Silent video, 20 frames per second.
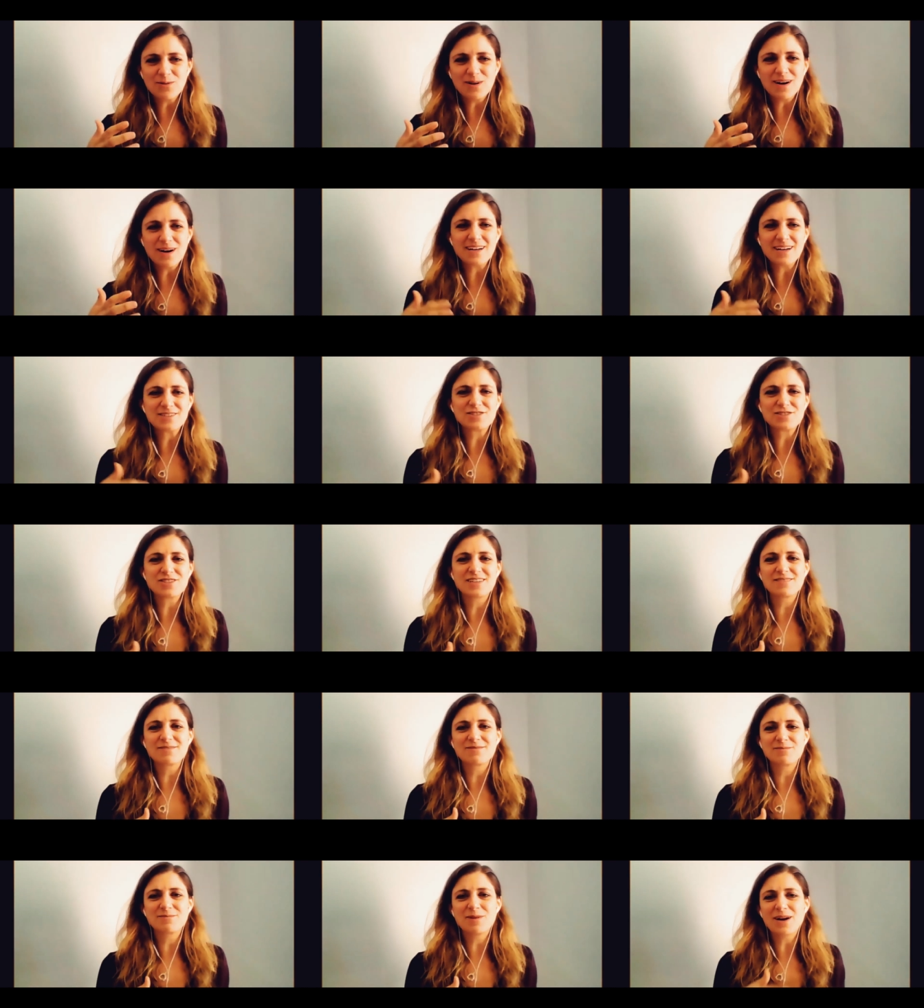watch,
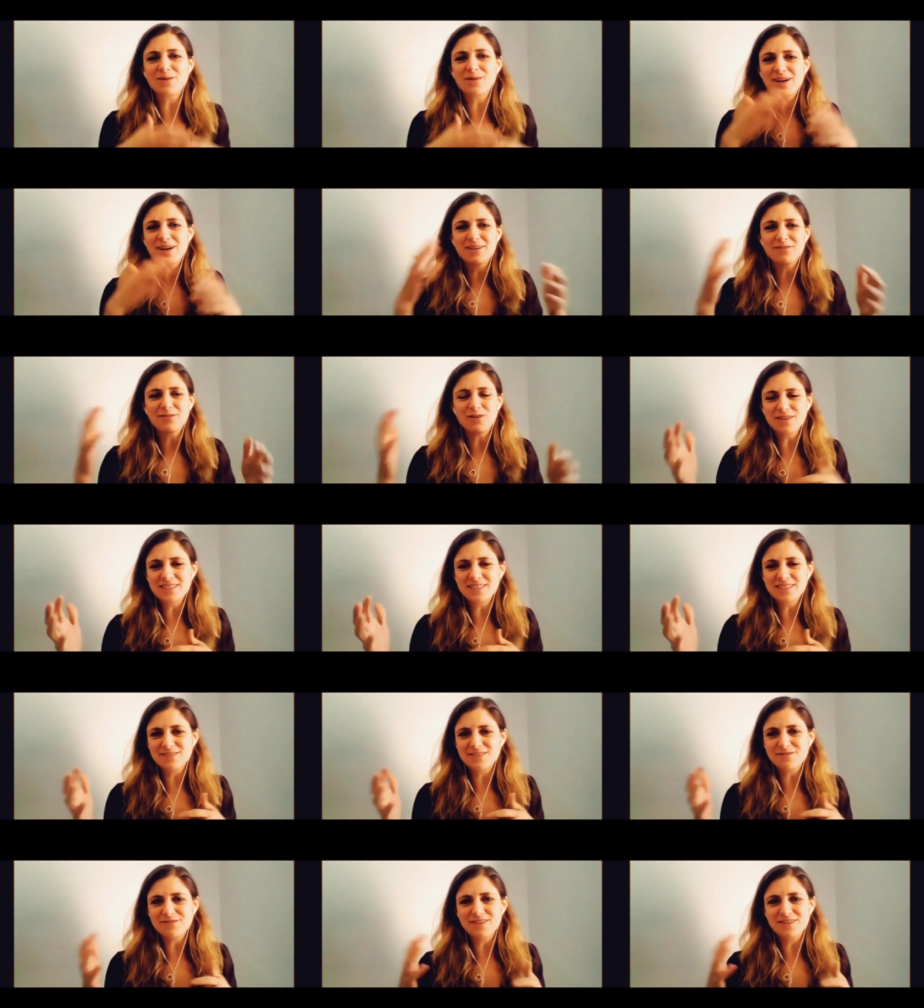and why do I have all these
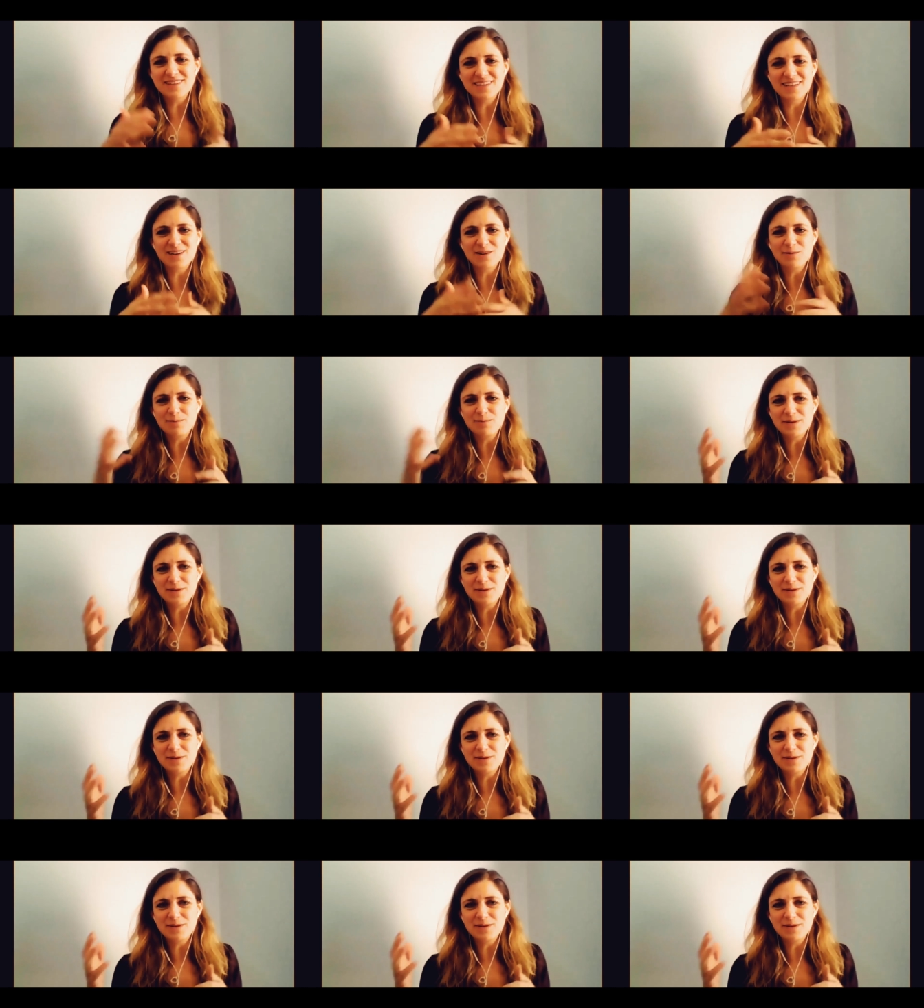different, you know,